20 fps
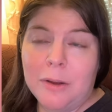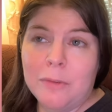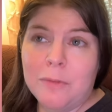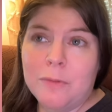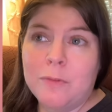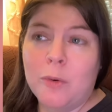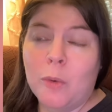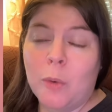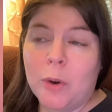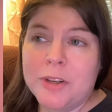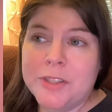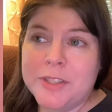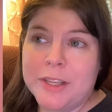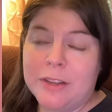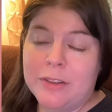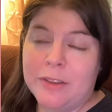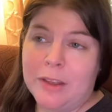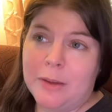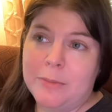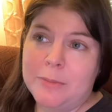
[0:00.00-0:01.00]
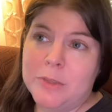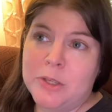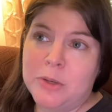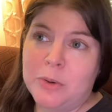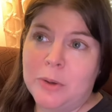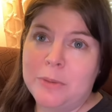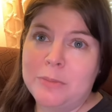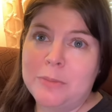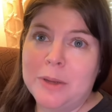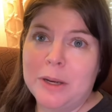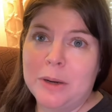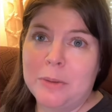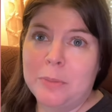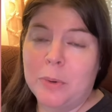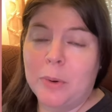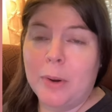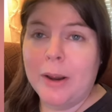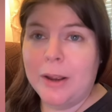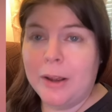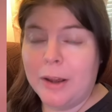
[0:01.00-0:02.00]
forcing them to admit a
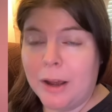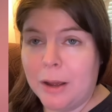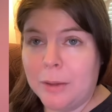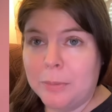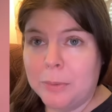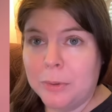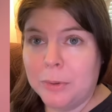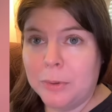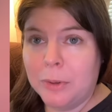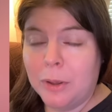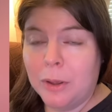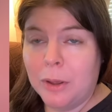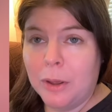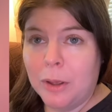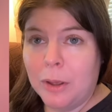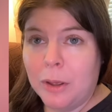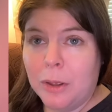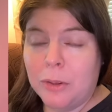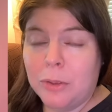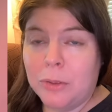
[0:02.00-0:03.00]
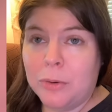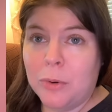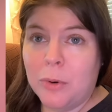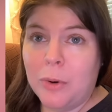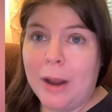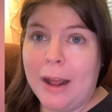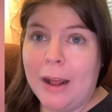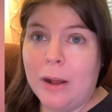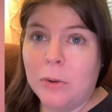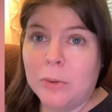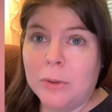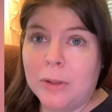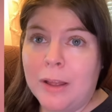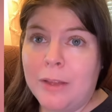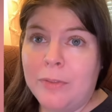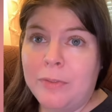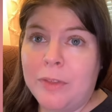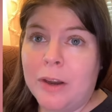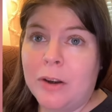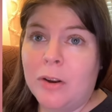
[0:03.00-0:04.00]
breakup through an outlet that